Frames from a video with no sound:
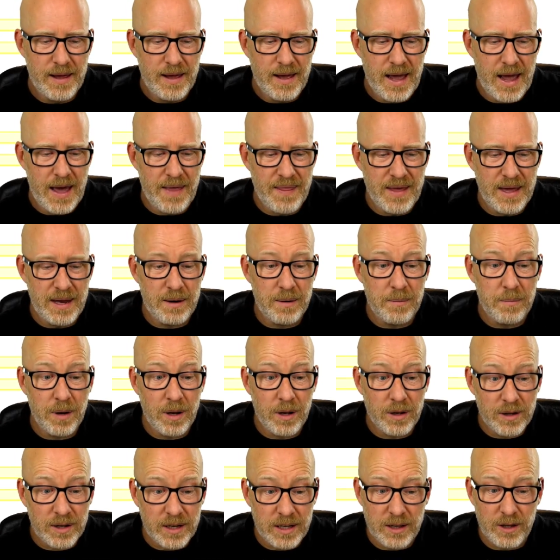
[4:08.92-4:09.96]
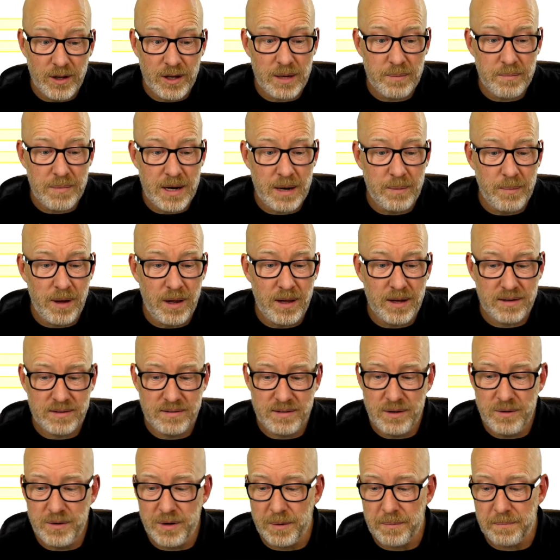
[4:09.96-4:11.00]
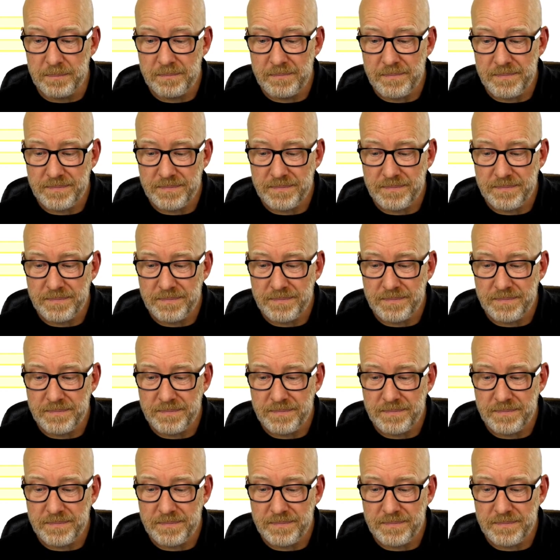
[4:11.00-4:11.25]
And then look at metabolic syndrome.